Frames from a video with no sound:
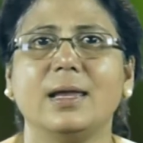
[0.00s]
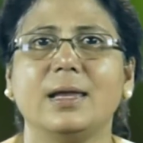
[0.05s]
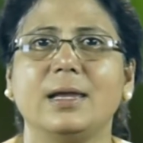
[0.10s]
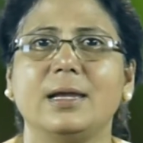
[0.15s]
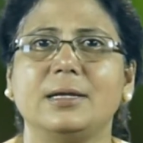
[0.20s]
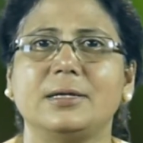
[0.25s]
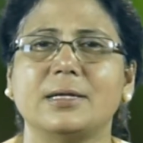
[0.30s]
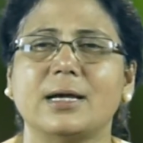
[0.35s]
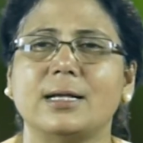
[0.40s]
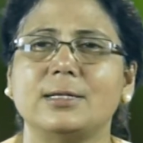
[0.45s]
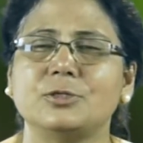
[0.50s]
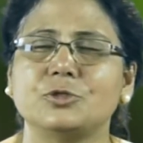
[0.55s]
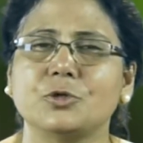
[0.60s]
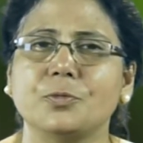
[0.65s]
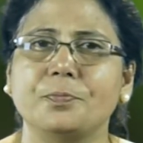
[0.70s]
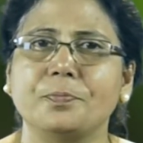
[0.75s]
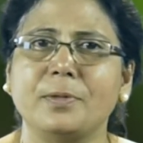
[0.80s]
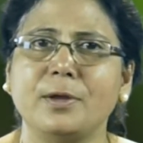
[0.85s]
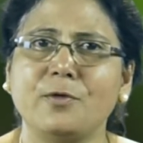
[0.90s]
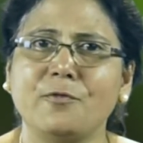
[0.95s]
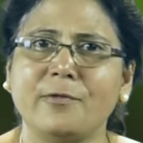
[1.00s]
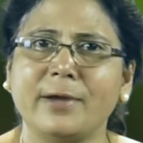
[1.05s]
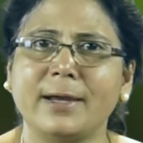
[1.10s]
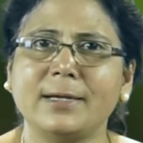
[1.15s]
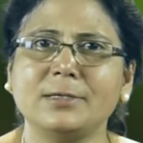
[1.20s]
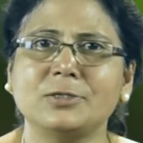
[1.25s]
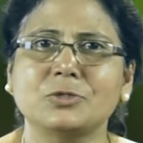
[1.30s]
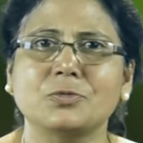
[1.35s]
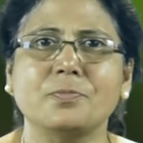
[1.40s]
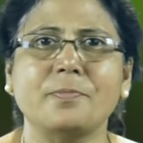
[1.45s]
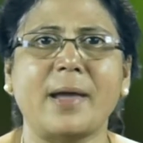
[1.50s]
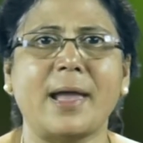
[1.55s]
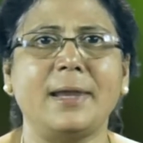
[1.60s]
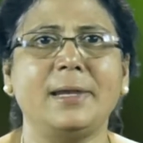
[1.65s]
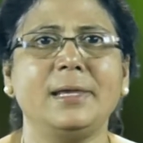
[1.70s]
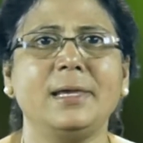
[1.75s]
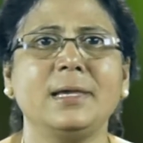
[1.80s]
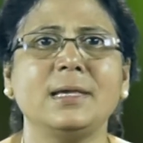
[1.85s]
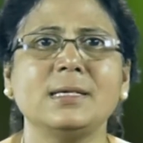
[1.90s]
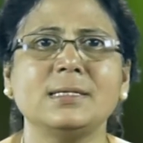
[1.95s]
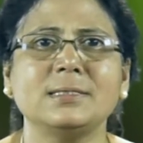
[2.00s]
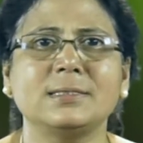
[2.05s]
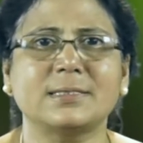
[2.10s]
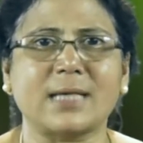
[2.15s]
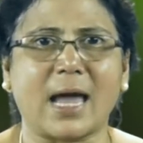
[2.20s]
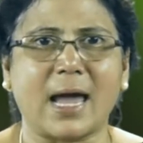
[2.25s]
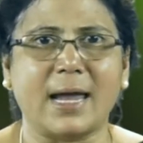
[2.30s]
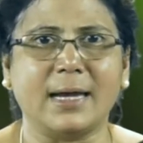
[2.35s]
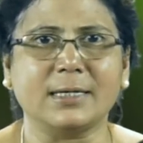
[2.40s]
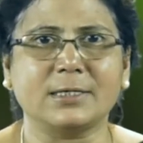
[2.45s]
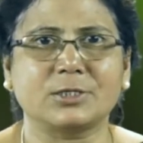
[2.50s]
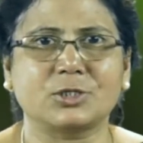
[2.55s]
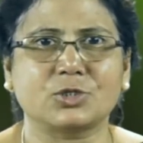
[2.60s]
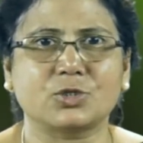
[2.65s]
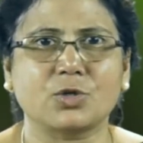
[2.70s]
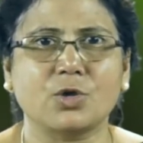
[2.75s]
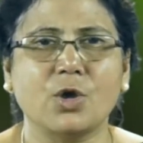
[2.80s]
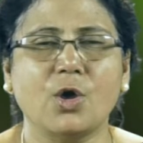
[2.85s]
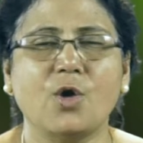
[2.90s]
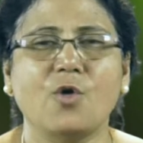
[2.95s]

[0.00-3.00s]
It also prevents many insects